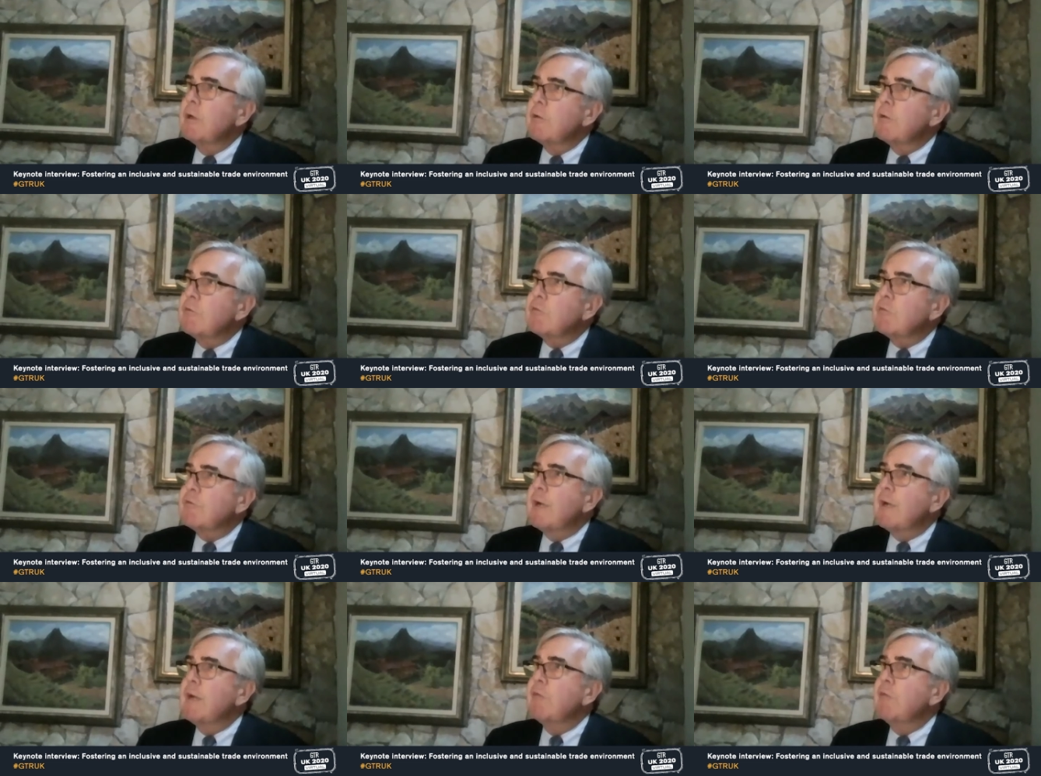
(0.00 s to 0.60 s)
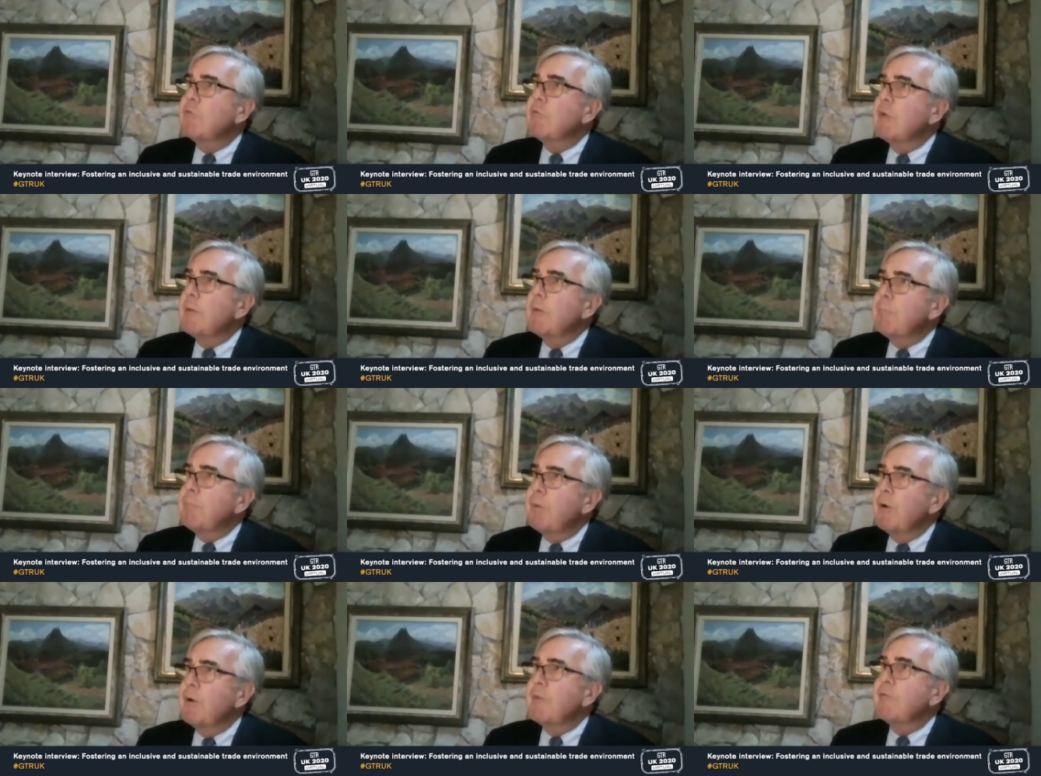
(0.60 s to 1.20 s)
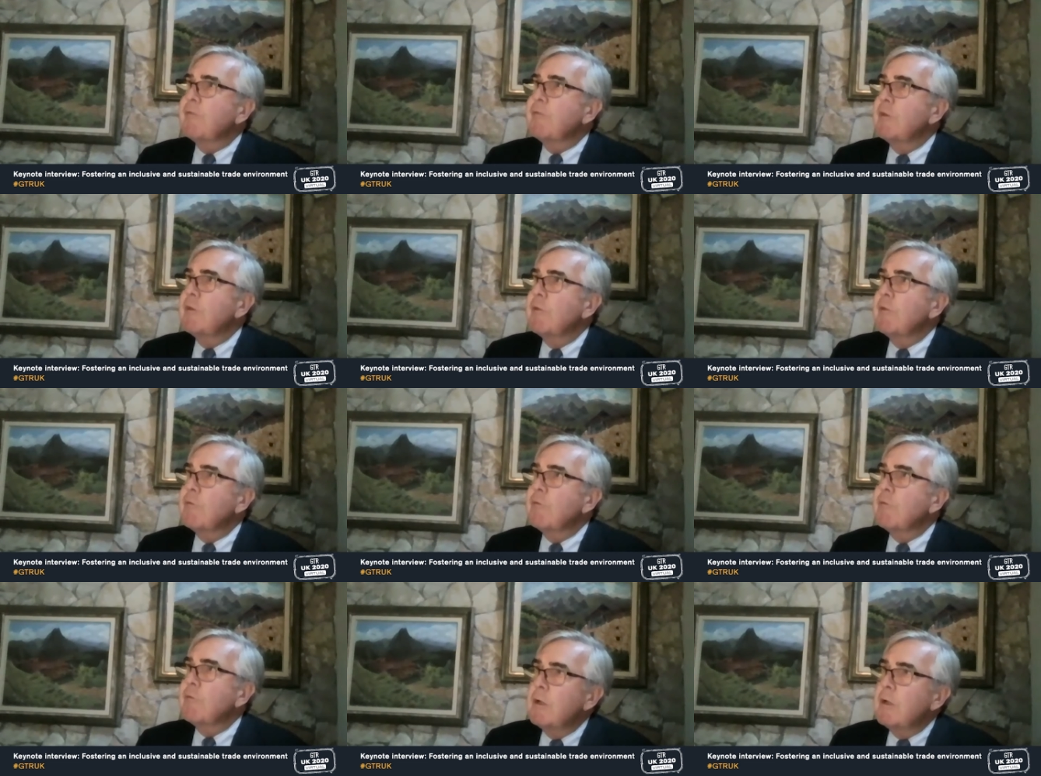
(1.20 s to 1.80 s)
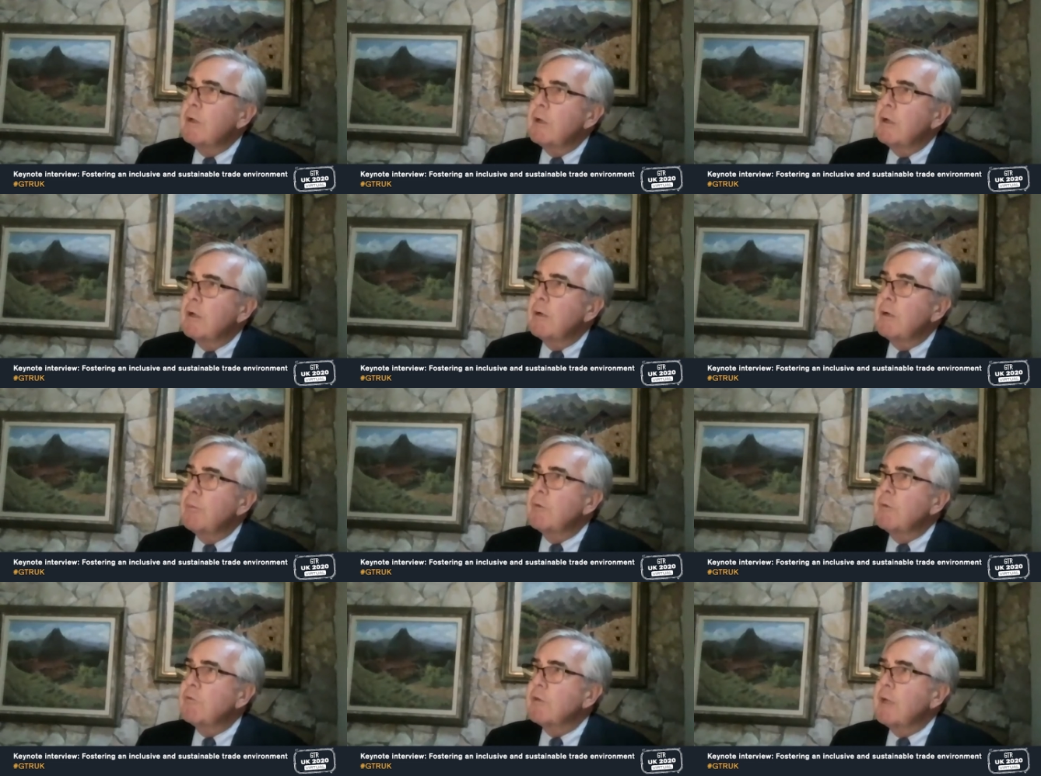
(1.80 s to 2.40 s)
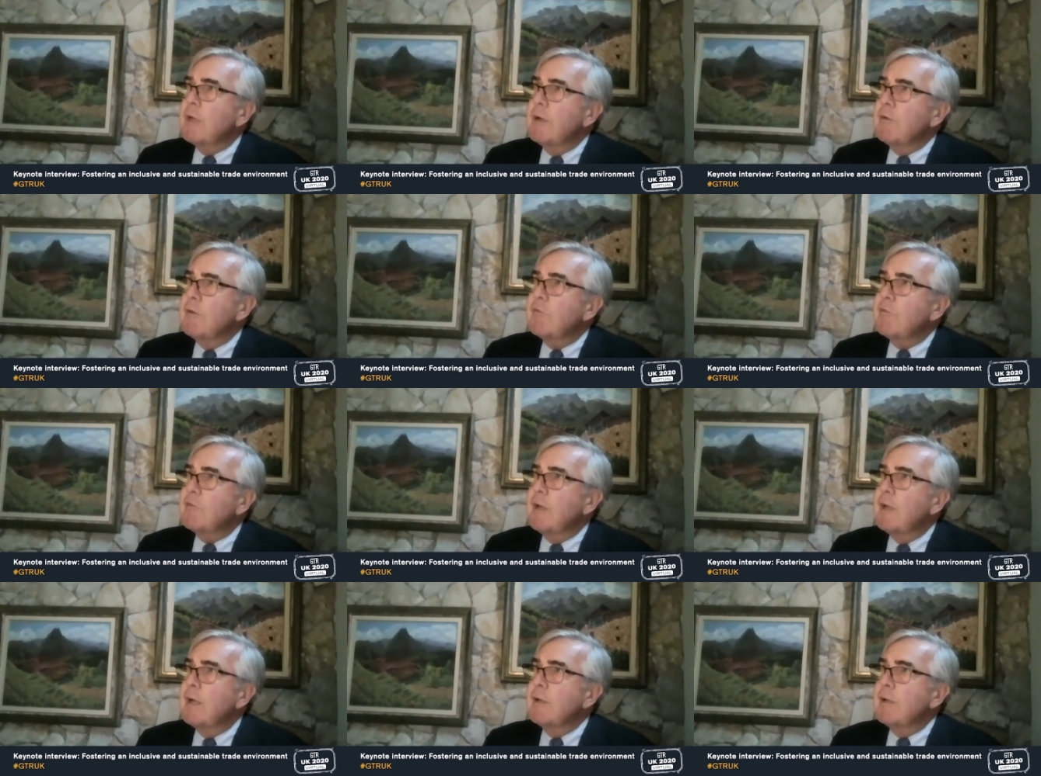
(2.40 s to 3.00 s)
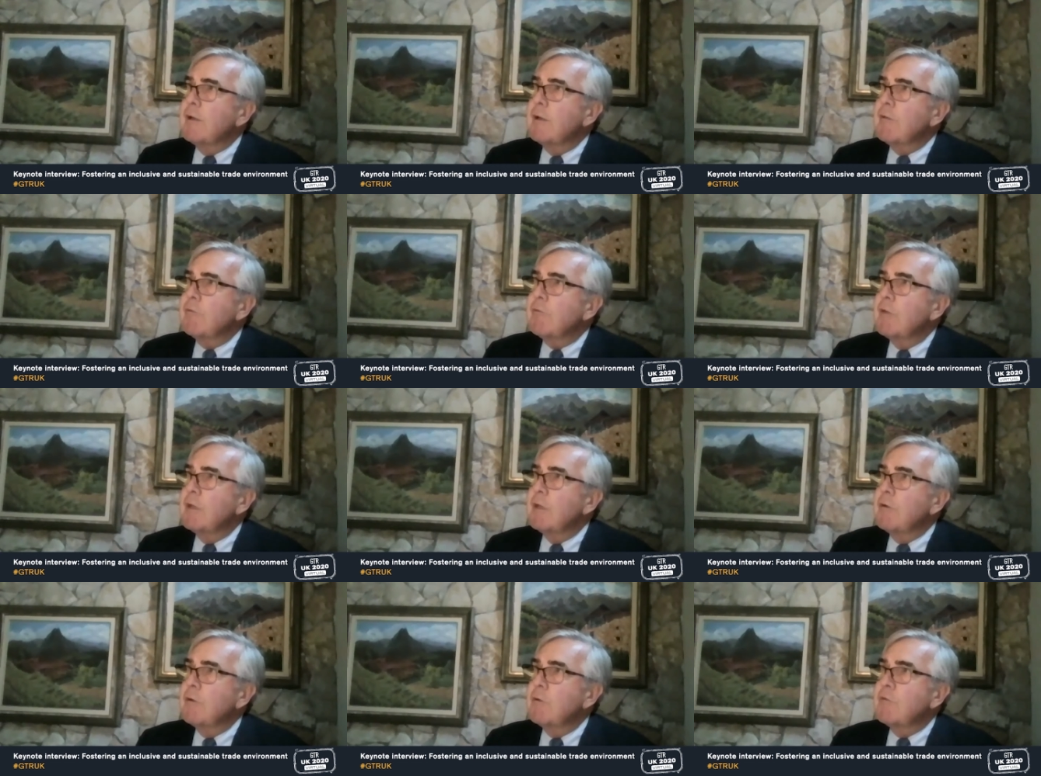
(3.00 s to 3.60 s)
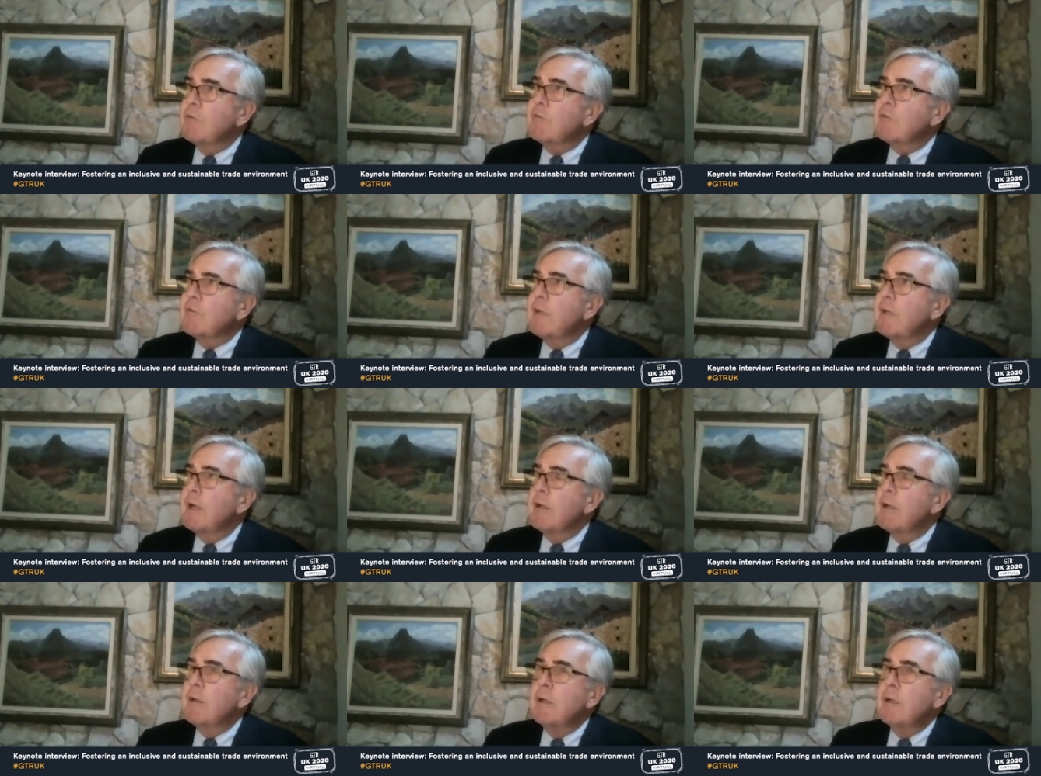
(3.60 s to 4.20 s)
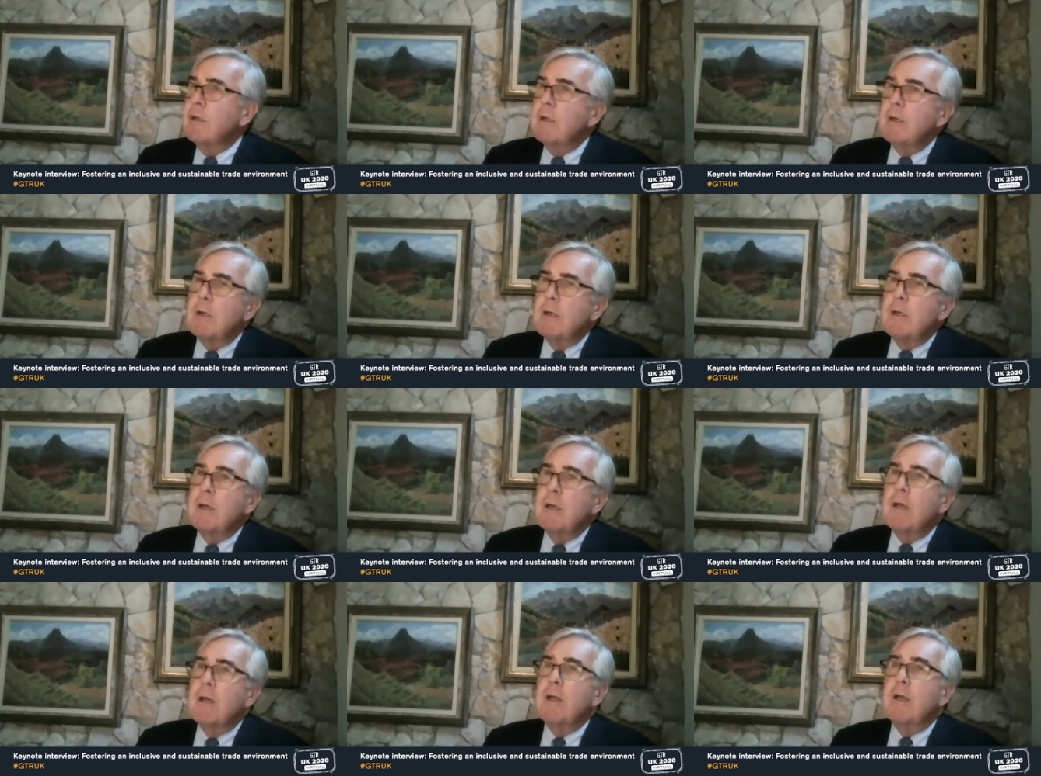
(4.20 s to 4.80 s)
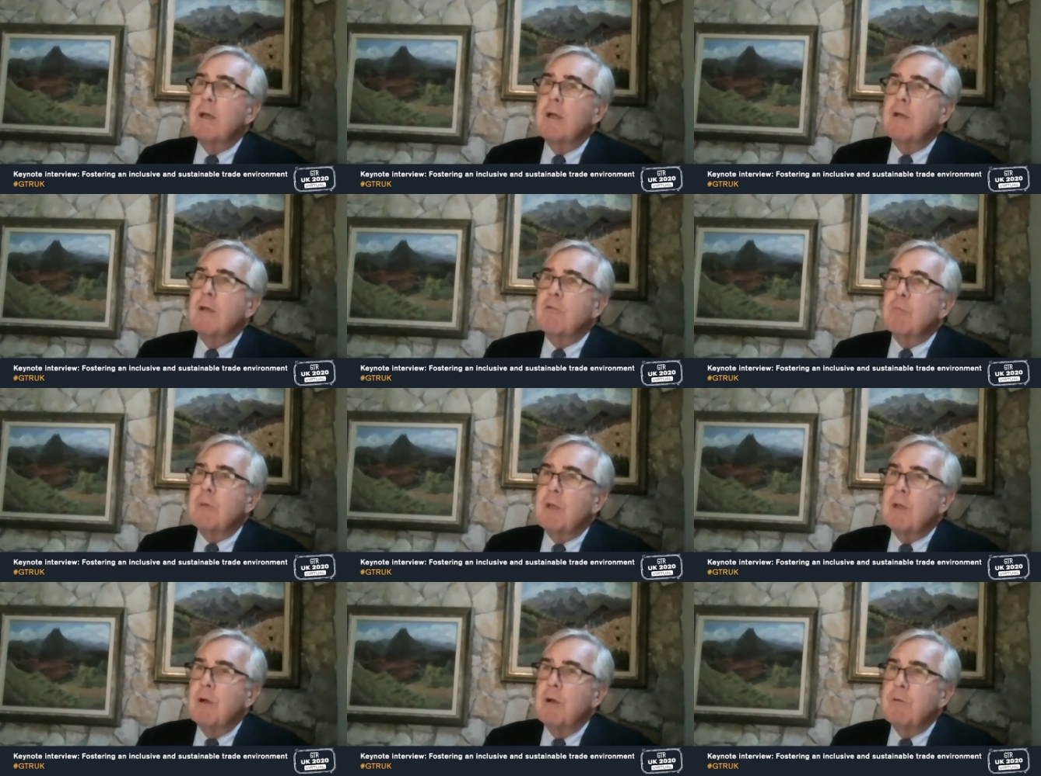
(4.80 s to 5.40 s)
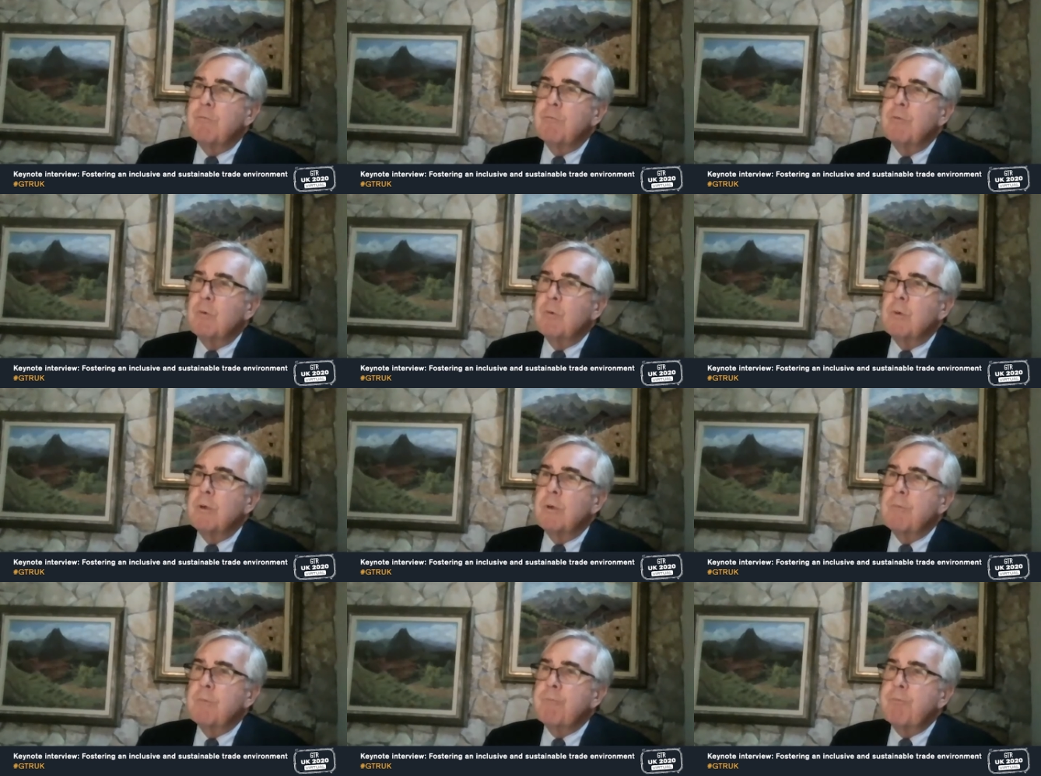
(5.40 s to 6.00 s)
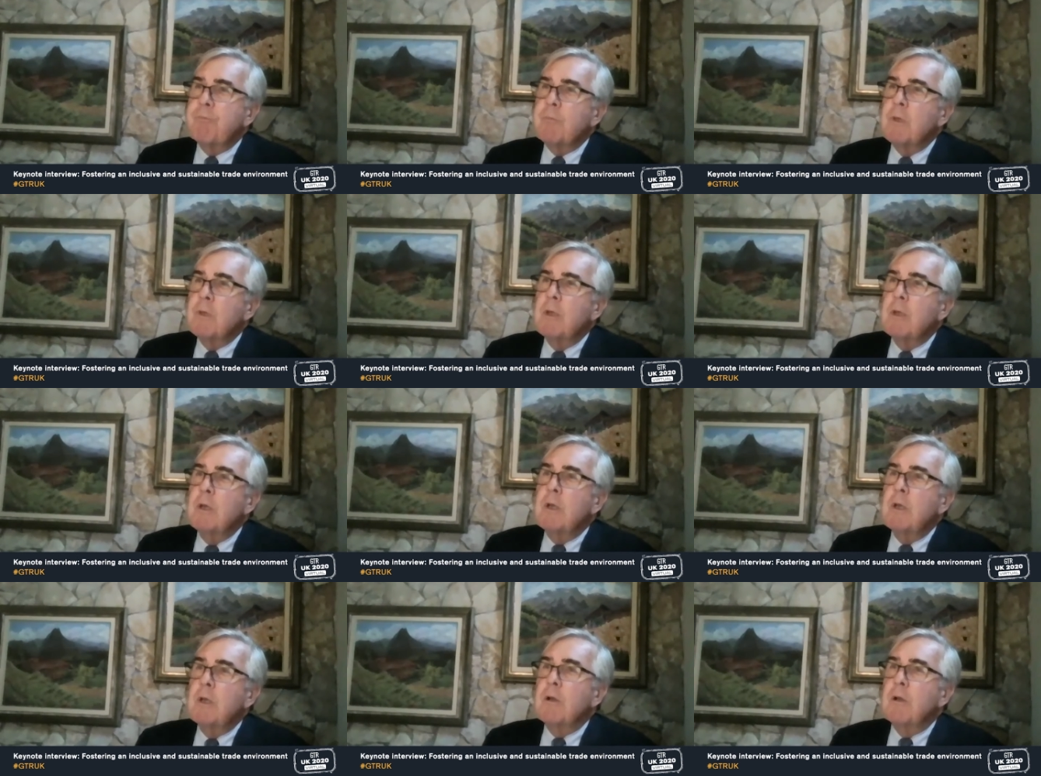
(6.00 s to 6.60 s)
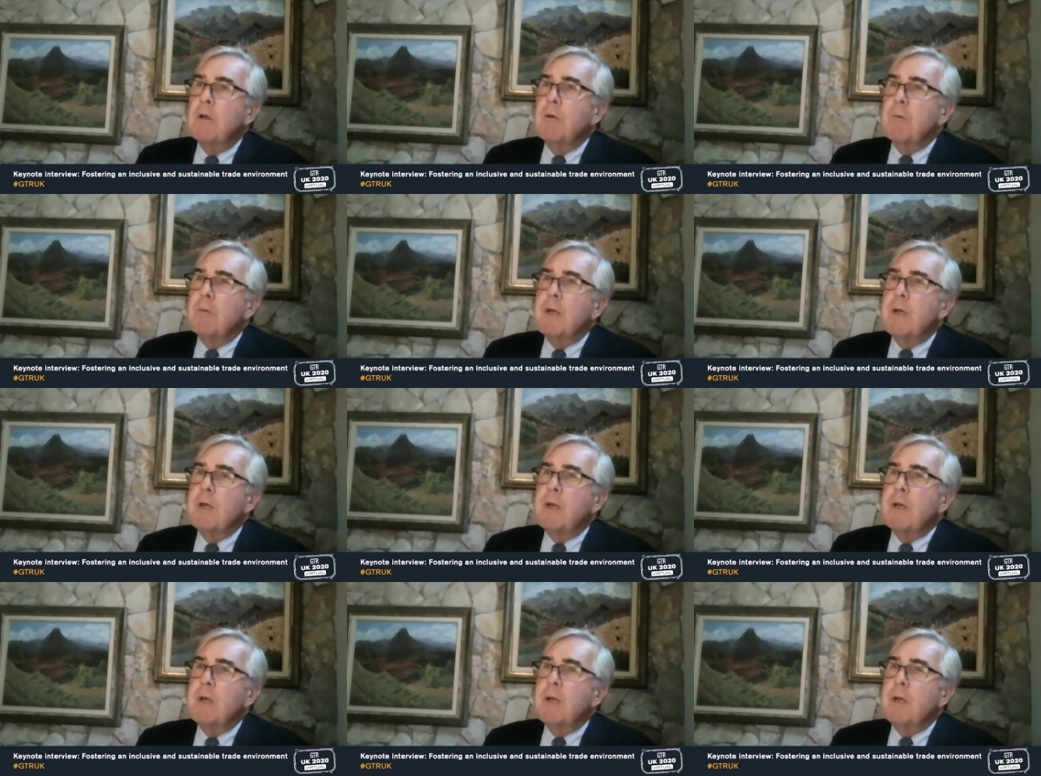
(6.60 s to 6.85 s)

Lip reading: strategy and policies which are going to stand us in good stead as we go forward. You know,